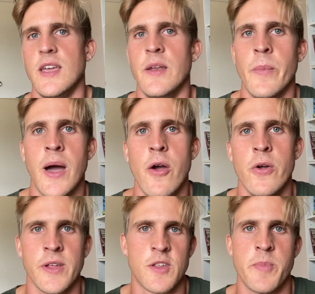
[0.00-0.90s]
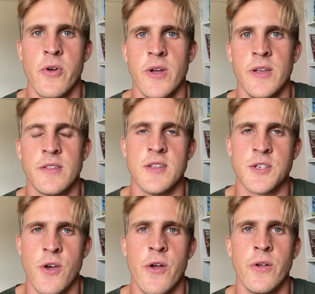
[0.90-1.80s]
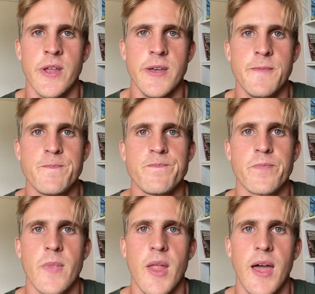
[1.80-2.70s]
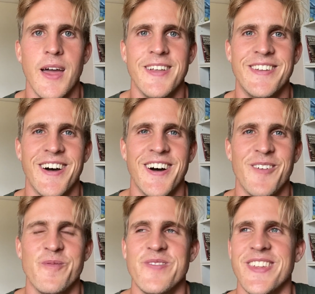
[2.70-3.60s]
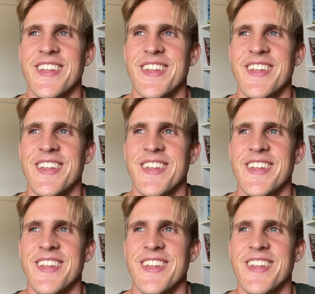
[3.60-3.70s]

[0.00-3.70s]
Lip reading: in my own experience internally. And,